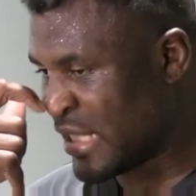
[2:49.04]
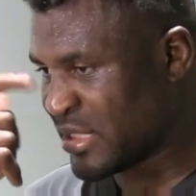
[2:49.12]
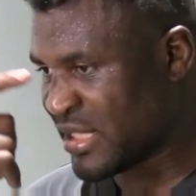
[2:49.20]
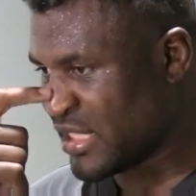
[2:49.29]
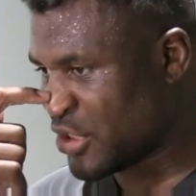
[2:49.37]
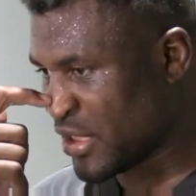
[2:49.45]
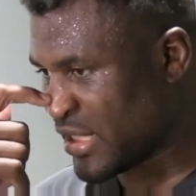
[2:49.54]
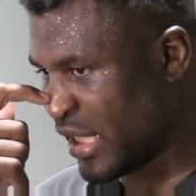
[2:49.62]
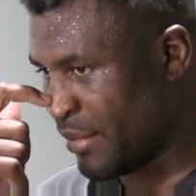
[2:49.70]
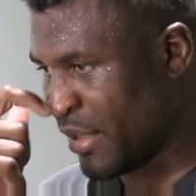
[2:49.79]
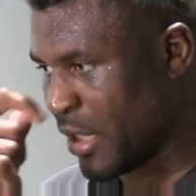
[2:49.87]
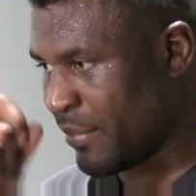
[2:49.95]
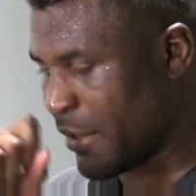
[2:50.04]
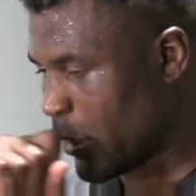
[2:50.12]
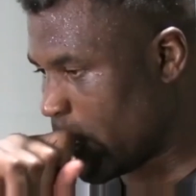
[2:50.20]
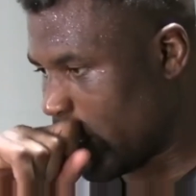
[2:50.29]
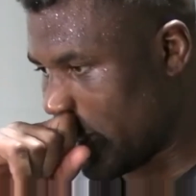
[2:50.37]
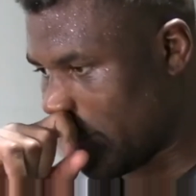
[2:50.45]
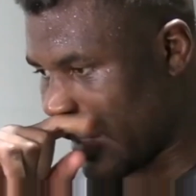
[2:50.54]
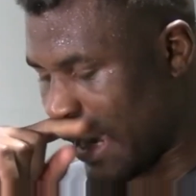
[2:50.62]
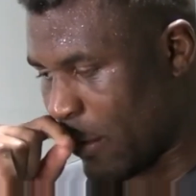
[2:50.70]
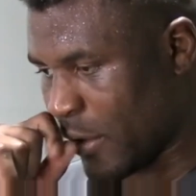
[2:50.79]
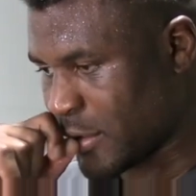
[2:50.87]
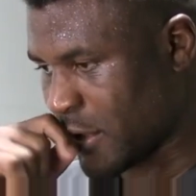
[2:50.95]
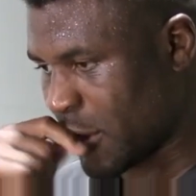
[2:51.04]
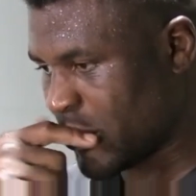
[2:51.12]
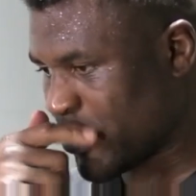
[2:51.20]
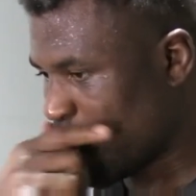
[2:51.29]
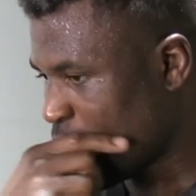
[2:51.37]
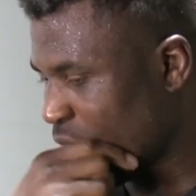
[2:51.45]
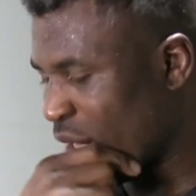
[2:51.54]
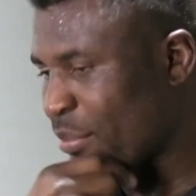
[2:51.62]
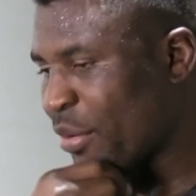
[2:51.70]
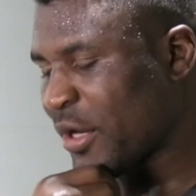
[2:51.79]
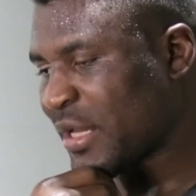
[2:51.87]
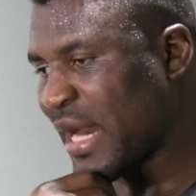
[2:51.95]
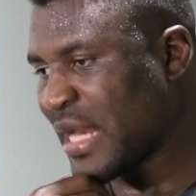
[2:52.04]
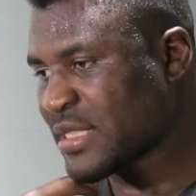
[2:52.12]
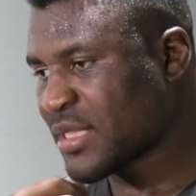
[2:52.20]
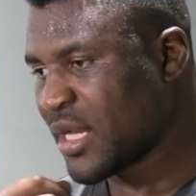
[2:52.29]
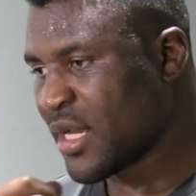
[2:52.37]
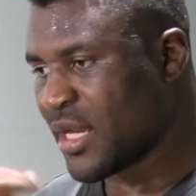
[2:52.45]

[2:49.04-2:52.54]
this just hit me up the other day when I was on Joe Rogan podcast.